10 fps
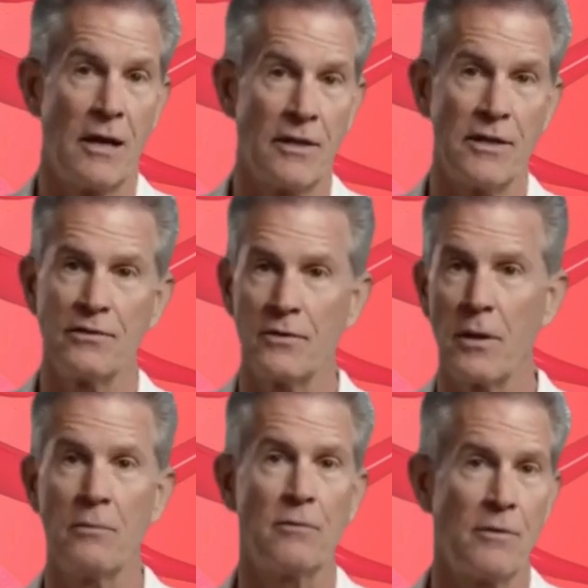9.
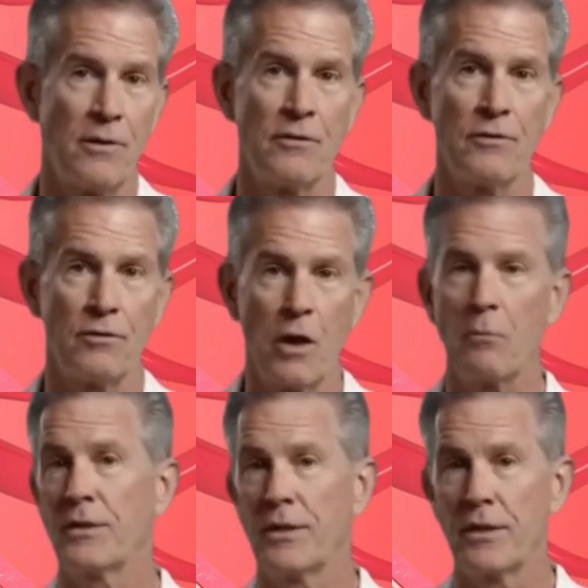Muscle
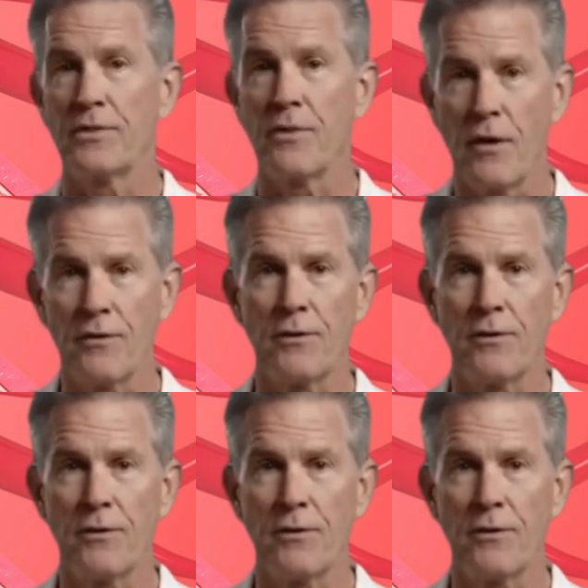atrophy.